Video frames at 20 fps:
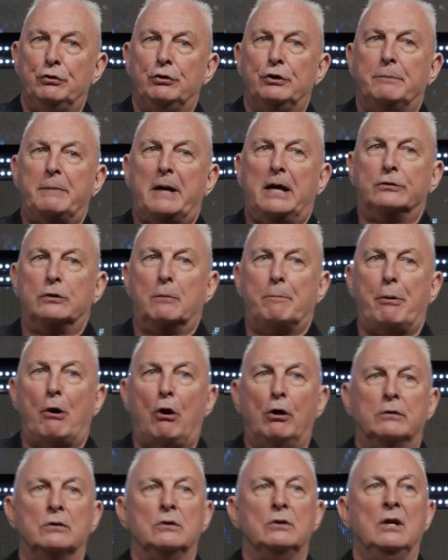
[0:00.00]
heard about the
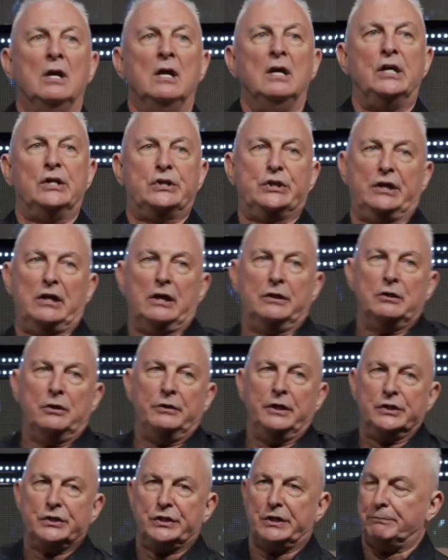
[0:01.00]
pardon, he said, "I
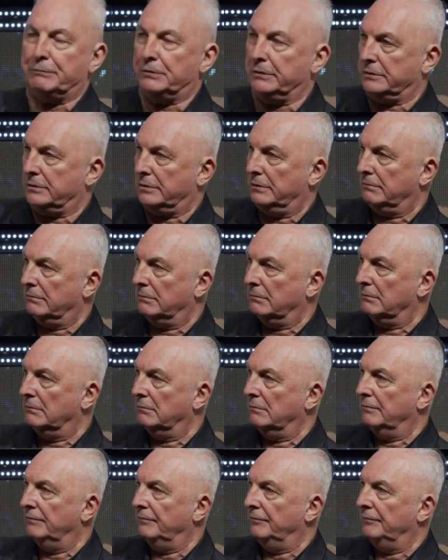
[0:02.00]
don't accept it."
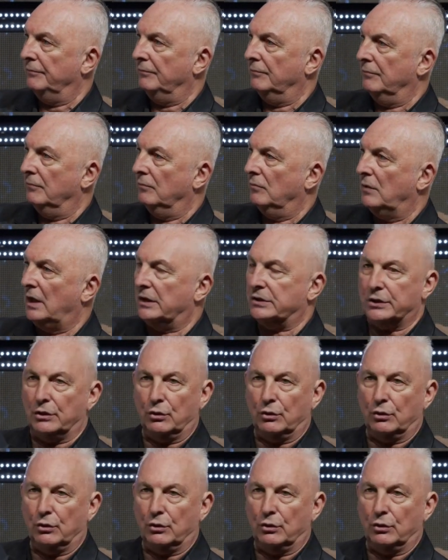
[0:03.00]
They